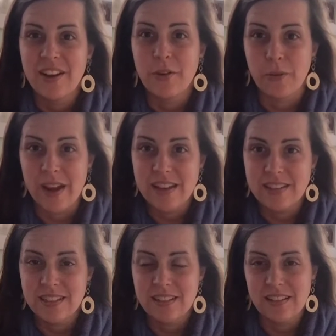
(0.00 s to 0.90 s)
great.
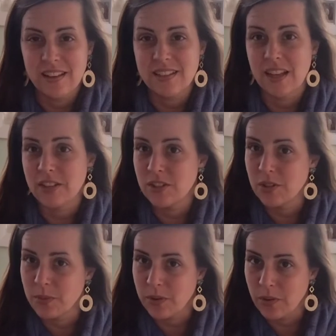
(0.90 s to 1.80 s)
It's not
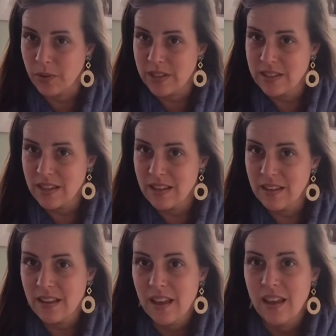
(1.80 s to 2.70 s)
super
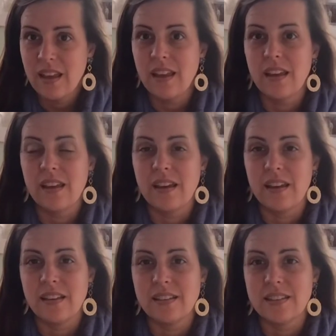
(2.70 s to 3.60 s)
noisy,
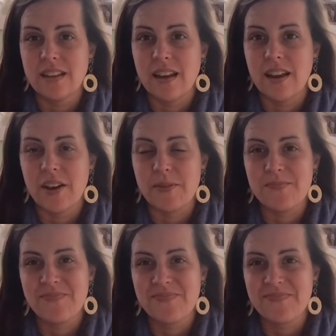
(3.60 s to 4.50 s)
and
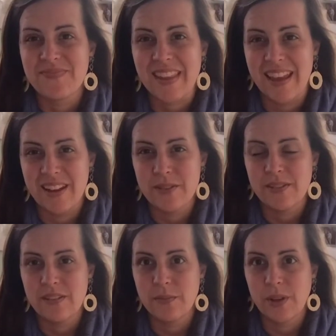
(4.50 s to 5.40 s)
it
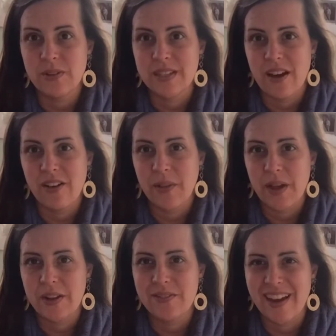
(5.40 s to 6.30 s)
blows out a
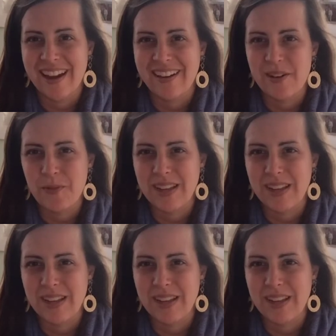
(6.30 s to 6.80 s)
lot of air at